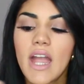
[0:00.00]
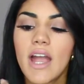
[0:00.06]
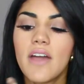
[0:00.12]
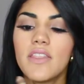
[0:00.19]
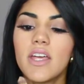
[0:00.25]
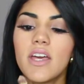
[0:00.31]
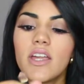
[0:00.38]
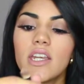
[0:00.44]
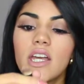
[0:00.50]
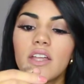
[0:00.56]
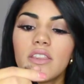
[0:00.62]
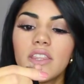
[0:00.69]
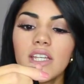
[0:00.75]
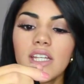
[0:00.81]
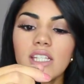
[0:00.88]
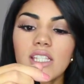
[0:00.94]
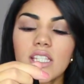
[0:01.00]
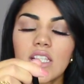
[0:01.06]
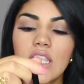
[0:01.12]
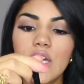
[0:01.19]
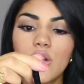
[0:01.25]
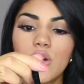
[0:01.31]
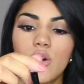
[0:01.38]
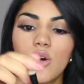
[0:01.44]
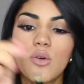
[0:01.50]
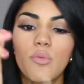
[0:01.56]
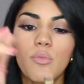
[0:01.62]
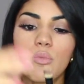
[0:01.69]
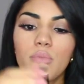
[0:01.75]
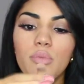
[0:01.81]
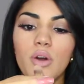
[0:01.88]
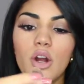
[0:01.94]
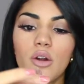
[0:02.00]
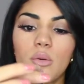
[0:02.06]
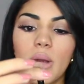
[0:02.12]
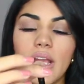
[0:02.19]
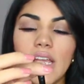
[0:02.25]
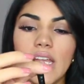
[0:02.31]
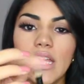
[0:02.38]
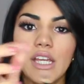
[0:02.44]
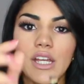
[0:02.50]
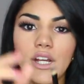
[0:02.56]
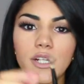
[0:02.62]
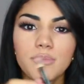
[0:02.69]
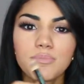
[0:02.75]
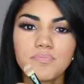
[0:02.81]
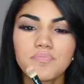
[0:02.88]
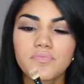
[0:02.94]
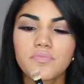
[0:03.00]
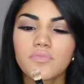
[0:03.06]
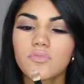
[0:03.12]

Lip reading: And then this little part right here,